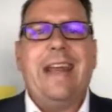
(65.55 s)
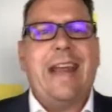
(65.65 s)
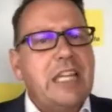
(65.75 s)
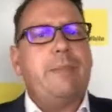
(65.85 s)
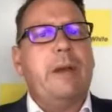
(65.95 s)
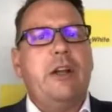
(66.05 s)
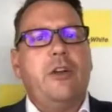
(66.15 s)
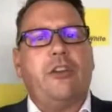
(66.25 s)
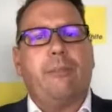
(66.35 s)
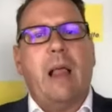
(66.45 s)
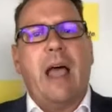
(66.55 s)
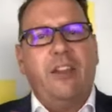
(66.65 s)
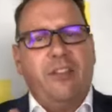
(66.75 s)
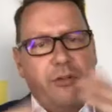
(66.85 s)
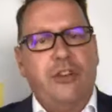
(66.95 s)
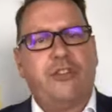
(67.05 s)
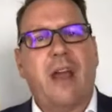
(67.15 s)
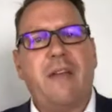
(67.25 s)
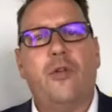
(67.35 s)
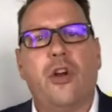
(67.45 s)
It has been on display. It is a very
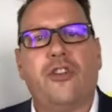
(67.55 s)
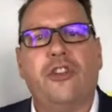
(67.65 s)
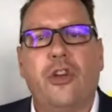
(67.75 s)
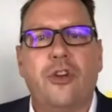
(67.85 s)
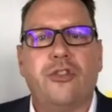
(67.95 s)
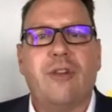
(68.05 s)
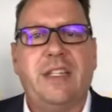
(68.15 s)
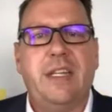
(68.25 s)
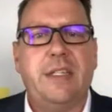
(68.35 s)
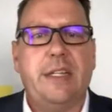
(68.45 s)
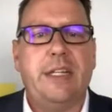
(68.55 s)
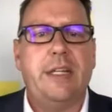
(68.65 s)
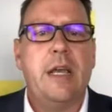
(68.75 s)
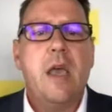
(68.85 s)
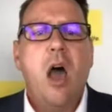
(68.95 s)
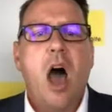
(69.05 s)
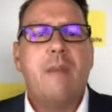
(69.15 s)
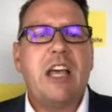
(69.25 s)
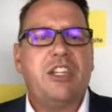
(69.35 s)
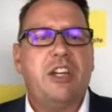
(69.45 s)
straightforward auction contract indeed.
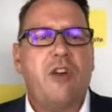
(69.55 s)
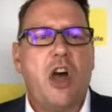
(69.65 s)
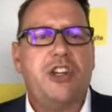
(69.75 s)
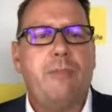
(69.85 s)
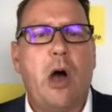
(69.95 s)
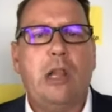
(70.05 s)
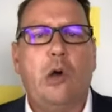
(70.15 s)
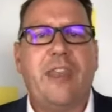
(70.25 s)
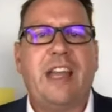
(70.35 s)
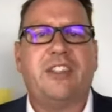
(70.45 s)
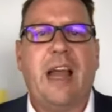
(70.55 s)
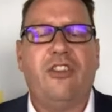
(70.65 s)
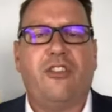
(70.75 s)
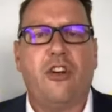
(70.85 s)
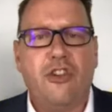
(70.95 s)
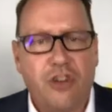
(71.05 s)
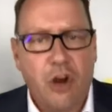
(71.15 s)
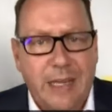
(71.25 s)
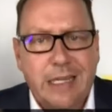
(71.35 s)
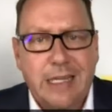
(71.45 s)
I must advise you by law that today's auction
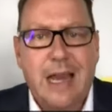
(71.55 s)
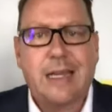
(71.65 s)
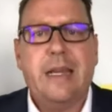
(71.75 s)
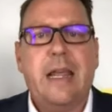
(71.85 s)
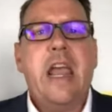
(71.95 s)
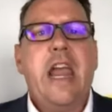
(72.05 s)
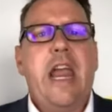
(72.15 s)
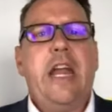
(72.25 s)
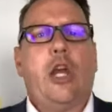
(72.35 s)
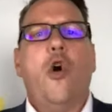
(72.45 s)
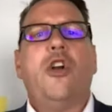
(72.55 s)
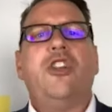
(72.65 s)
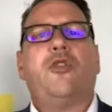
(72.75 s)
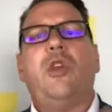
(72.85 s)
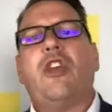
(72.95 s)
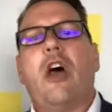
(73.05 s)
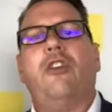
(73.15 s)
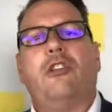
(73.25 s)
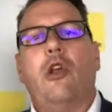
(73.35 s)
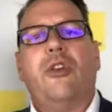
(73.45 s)
shall be conducted in accordance with
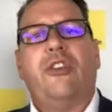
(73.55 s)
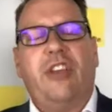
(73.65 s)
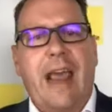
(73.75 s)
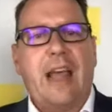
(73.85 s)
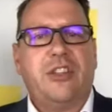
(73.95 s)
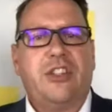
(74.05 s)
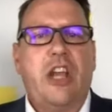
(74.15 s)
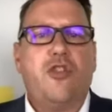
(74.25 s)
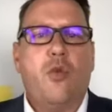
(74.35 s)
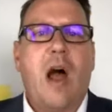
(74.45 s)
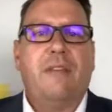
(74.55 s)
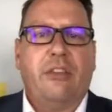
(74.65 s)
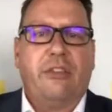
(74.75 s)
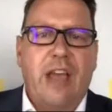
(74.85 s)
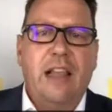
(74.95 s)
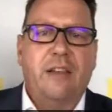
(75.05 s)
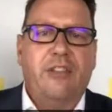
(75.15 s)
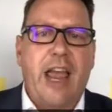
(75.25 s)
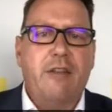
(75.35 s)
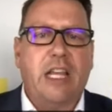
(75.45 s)
those laws set out in Schedule 1 of the Sale
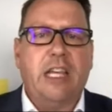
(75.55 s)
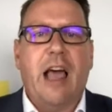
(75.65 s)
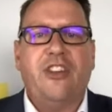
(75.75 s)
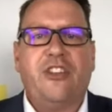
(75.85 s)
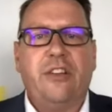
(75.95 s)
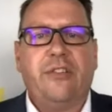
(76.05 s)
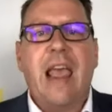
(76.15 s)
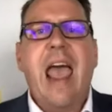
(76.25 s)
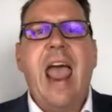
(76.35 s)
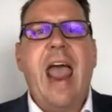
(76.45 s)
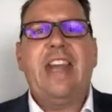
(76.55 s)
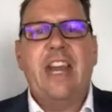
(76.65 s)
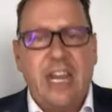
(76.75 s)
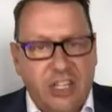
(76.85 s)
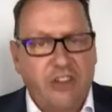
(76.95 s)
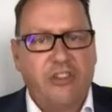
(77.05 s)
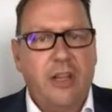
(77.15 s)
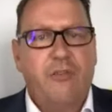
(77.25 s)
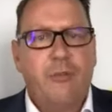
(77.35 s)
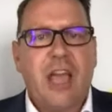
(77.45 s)
of Land Regulations. Any
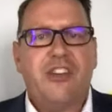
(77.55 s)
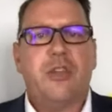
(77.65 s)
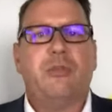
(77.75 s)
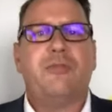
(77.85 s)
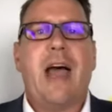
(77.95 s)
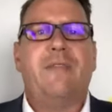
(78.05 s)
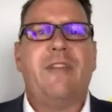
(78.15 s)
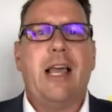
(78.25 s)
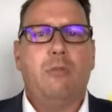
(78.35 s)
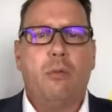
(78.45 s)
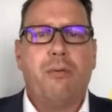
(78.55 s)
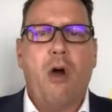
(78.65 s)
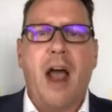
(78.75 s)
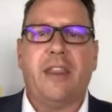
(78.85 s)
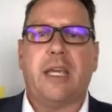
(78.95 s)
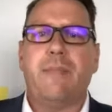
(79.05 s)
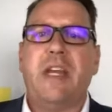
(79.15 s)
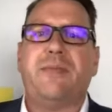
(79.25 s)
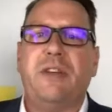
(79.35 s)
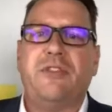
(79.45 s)
additional information that was made available prior to the
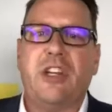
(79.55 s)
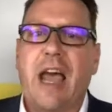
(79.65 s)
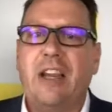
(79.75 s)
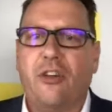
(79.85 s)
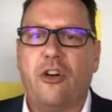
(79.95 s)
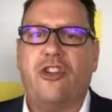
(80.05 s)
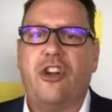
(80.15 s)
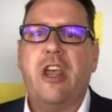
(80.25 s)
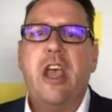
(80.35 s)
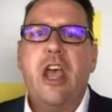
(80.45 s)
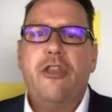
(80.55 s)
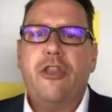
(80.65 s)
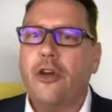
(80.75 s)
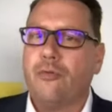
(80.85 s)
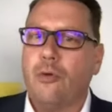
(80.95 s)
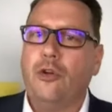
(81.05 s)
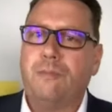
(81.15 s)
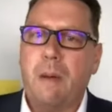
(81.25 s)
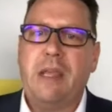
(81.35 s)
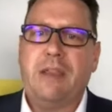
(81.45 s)
commencement of today's auction. Those
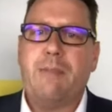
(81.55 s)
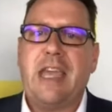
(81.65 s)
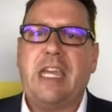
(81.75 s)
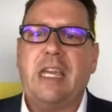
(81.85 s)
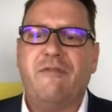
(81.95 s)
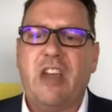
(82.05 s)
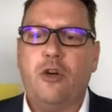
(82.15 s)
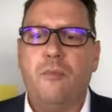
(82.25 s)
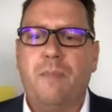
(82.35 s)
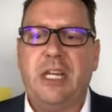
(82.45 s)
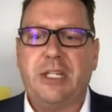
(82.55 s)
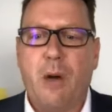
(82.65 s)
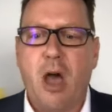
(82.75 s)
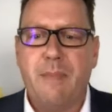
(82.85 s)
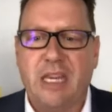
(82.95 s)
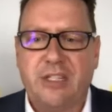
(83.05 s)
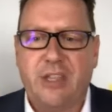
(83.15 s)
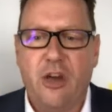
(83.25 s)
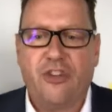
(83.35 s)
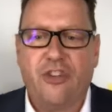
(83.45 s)
rules permit the making of vendor bids by me
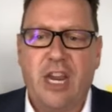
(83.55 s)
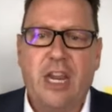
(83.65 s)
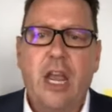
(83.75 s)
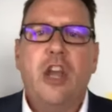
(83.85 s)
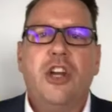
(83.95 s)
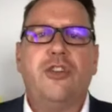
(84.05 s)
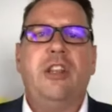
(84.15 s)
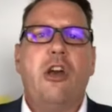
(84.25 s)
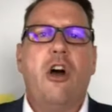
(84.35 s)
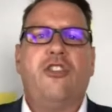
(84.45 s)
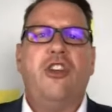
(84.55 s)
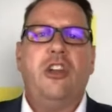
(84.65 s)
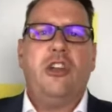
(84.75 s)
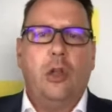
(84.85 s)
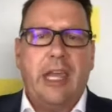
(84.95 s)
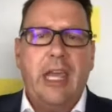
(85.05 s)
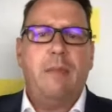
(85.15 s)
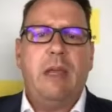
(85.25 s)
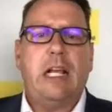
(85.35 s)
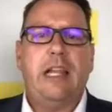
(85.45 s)
as the auctioneer. During the auction, you'll
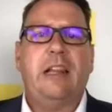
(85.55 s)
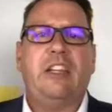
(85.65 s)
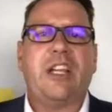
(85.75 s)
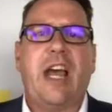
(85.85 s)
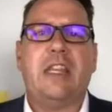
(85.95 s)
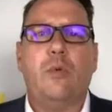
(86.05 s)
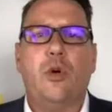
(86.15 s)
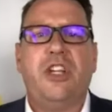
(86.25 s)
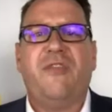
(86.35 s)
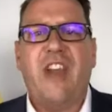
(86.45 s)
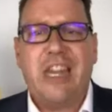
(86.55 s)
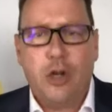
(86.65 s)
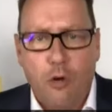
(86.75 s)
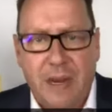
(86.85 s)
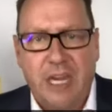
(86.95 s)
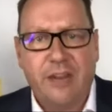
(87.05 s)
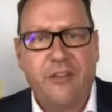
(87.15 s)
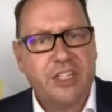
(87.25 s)
hear me clearly state the words vendor bid.